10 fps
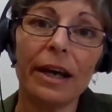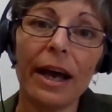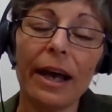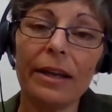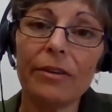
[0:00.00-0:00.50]

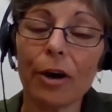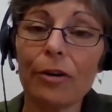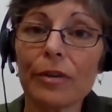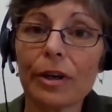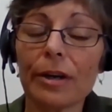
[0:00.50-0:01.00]
and
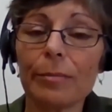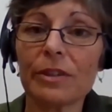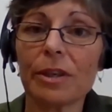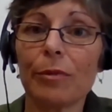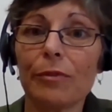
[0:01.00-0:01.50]
overcome
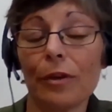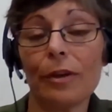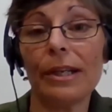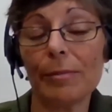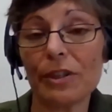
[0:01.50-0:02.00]
some of
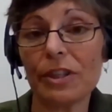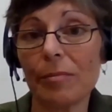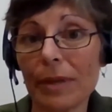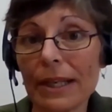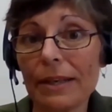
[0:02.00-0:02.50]
her
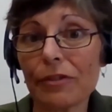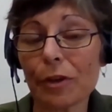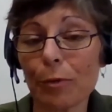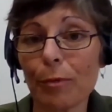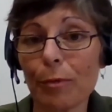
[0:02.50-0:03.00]
limiting beliefs
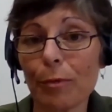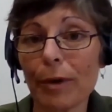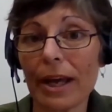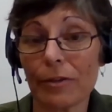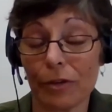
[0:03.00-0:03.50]

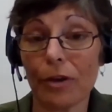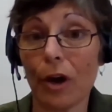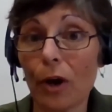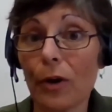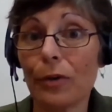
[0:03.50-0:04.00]
around her
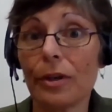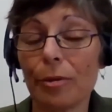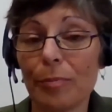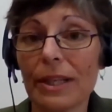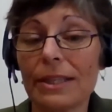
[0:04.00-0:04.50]
own
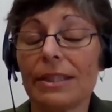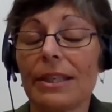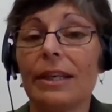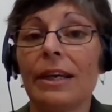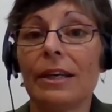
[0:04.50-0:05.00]
ability